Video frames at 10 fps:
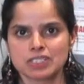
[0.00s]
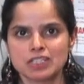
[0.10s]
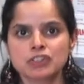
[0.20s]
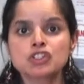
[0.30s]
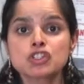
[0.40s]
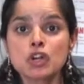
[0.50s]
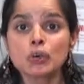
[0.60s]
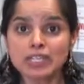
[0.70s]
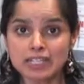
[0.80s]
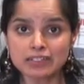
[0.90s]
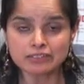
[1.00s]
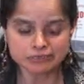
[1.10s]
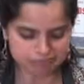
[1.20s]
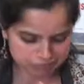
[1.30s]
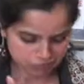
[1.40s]
If there's no give,
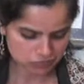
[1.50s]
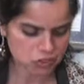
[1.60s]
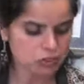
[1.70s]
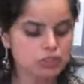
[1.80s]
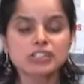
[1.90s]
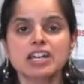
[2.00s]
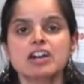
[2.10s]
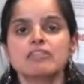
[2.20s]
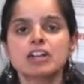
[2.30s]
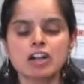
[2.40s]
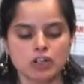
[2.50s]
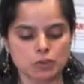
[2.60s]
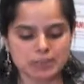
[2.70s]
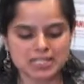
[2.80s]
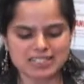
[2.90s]
don't use that
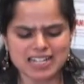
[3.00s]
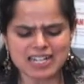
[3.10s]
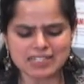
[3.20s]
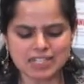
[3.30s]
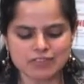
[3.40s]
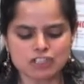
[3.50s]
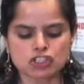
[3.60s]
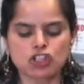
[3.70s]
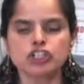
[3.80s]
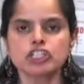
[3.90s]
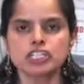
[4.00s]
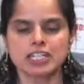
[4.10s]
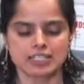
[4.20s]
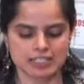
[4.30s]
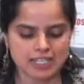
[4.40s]
avocado because it has kind of a starchy
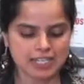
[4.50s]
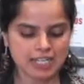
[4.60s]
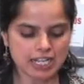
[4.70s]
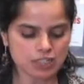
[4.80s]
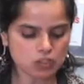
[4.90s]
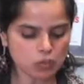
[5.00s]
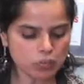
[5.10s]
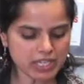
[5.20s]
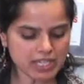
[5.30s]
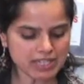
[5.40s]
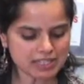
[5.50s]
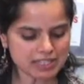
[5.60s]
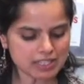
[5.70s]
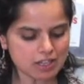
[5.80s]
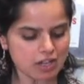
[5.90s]
taste. And so we cut
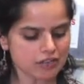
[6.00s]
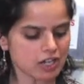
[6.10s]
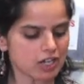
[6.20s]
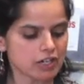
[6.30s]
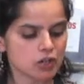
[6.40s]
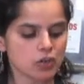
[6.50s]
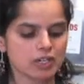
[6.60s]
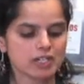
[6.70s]
the avocado